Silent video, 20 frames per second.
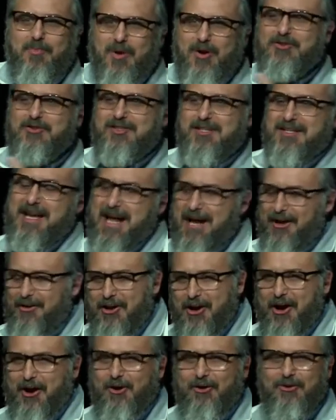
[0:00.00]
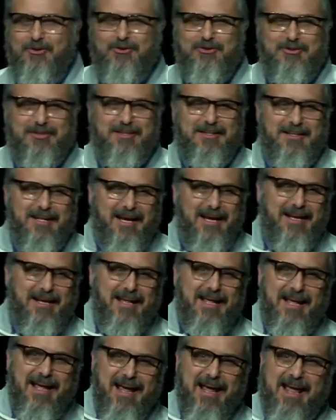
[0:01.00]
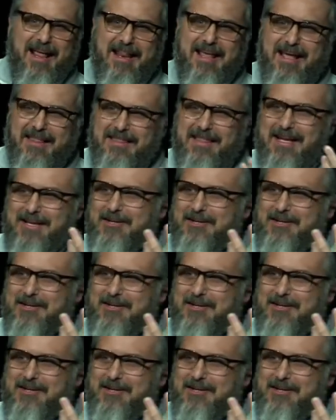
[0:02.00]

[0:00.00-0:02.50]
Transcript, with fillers: you, the person now knows, and and